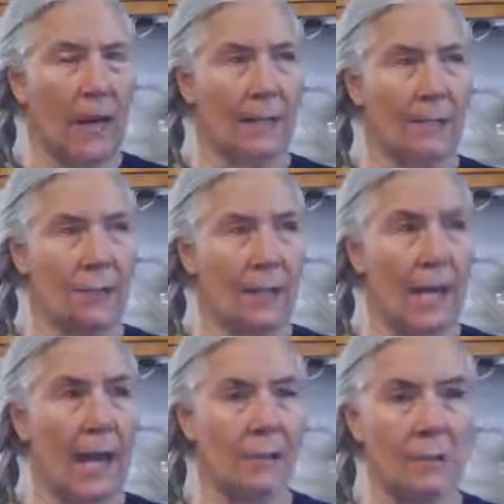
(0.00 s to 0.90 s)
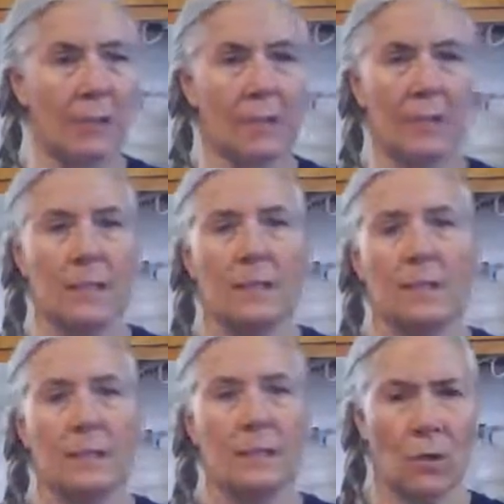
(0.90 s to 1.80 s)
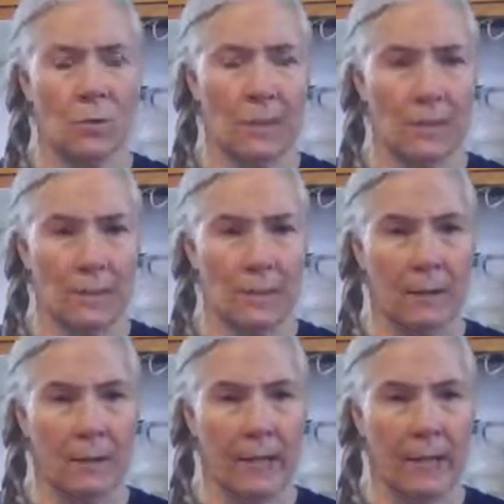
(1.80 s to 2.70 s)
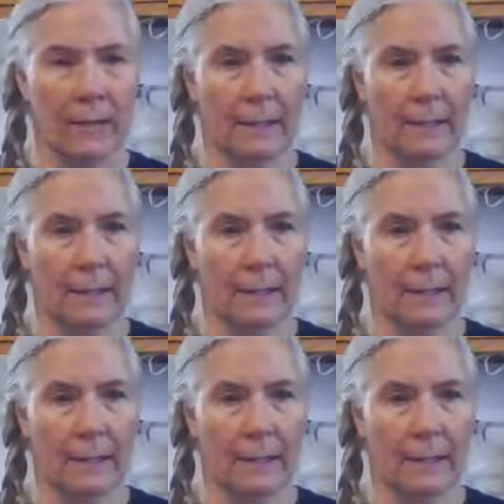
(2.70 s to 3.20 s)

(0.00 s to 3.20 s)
actors and actresses don't consider that.